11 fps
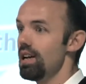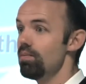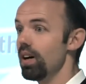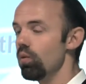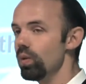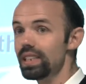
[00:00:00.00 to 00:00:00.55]

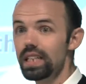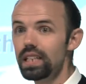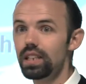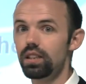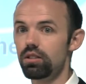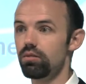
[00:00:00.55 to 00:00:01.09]
but we think
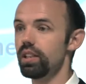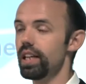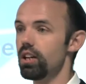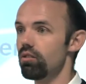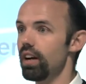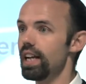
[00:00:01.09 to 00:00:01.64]
that it's a really
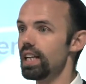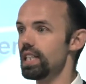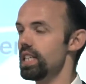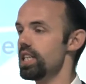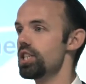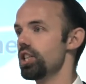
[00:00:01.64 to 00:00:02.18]
great
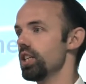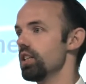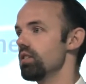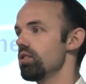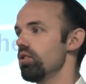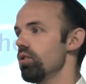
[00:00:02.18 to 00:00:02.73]
addition
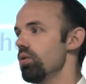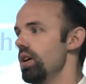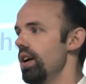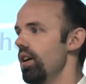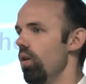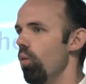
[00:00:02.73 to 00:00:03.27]
to
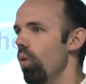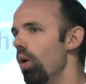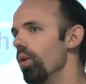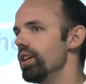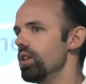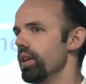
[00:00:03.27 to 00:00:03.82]
what
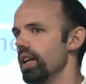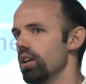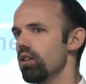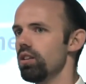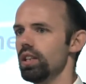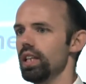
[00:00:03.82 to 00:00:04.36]
we're doing
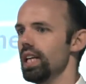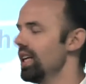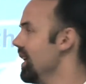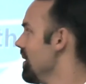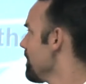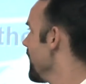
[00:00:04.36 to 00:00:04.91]
currently.
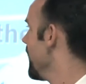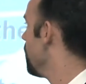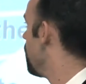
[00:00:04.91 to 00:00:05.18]
And